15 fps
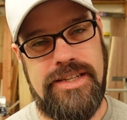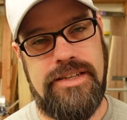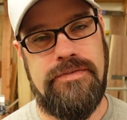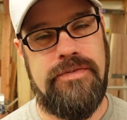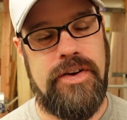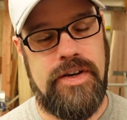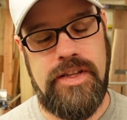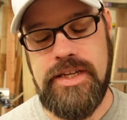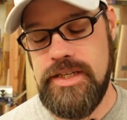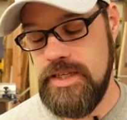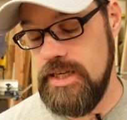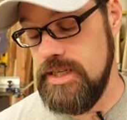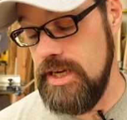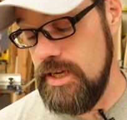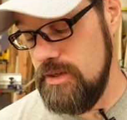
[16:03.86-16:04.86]
it's a fairly
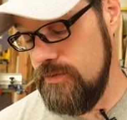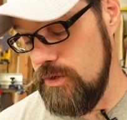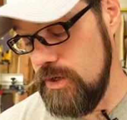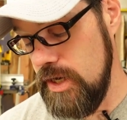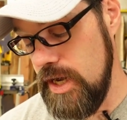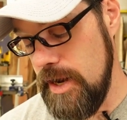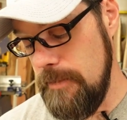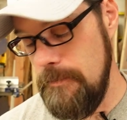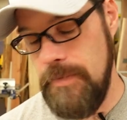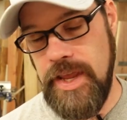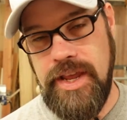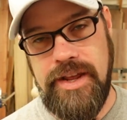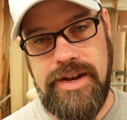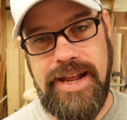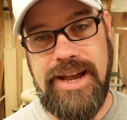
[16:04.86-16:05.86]
successful cut.
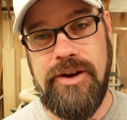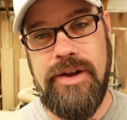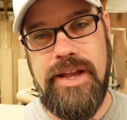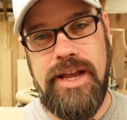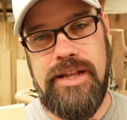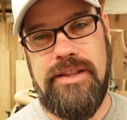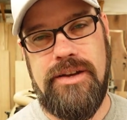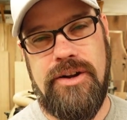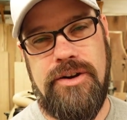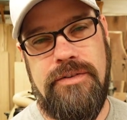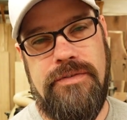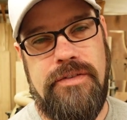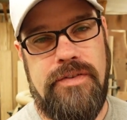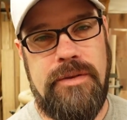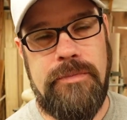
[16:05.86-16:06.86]
Now, at the
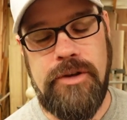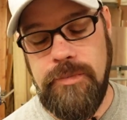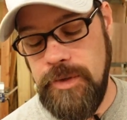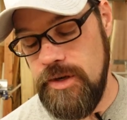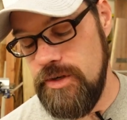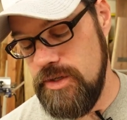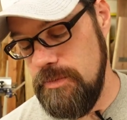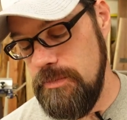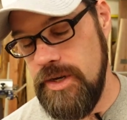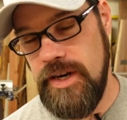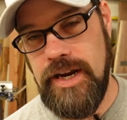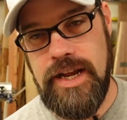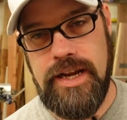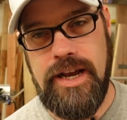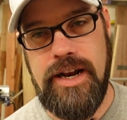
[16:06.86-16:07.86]
150 millimeters a
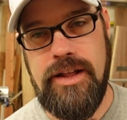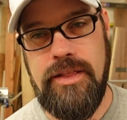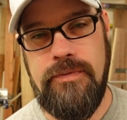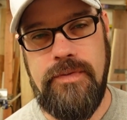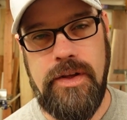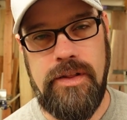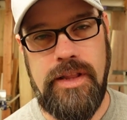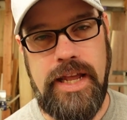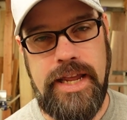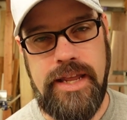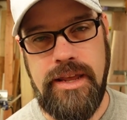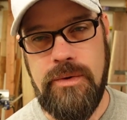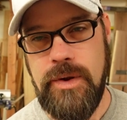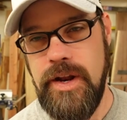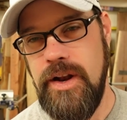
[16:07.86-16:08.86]
minute, I kind of felt
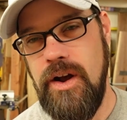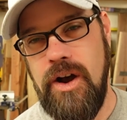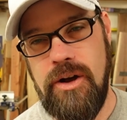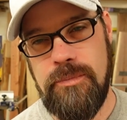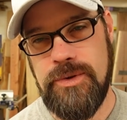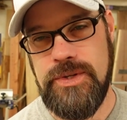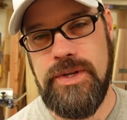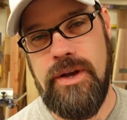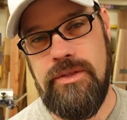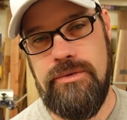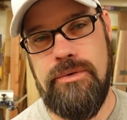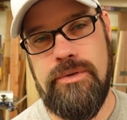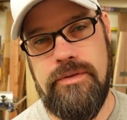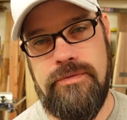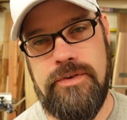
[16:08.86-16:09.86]
like it had almost got
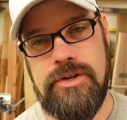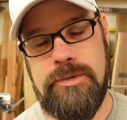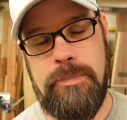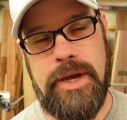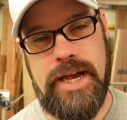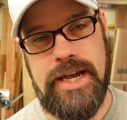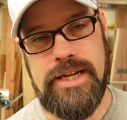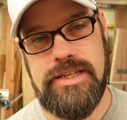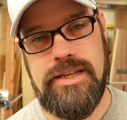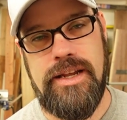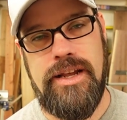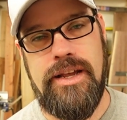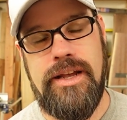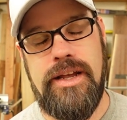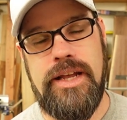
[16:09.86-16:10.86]
through in the first pass.
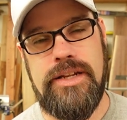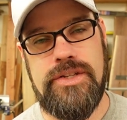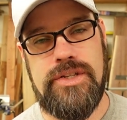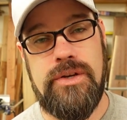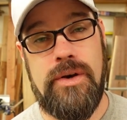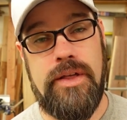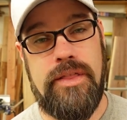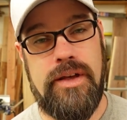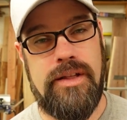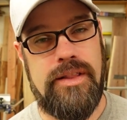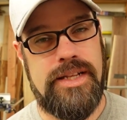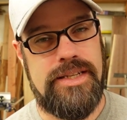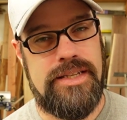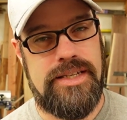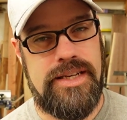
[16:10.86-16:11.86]
And so I thought,
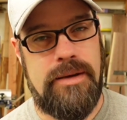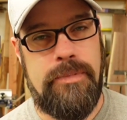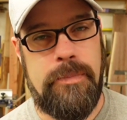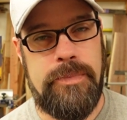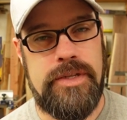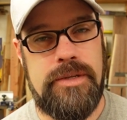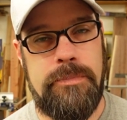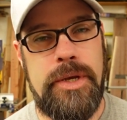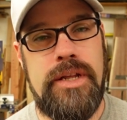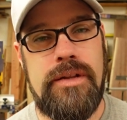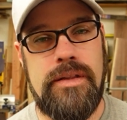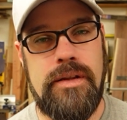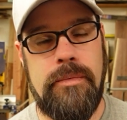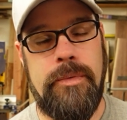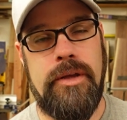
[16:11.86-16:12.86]
let's step up the speed
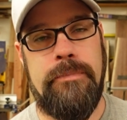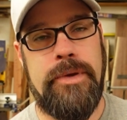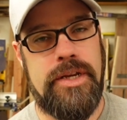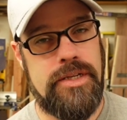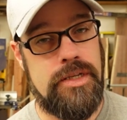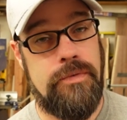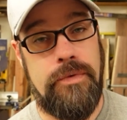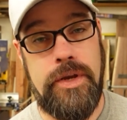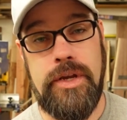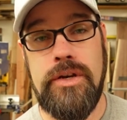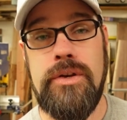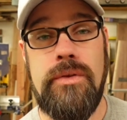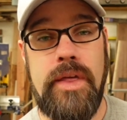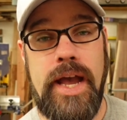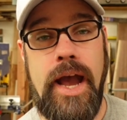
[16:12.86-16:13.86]
a little bit because if we
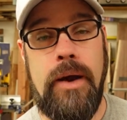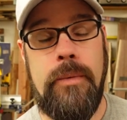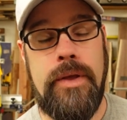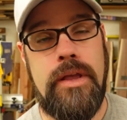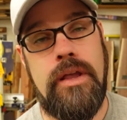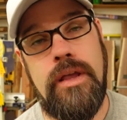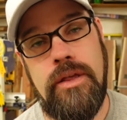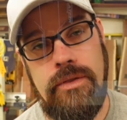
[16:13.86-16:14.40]
can do that, we can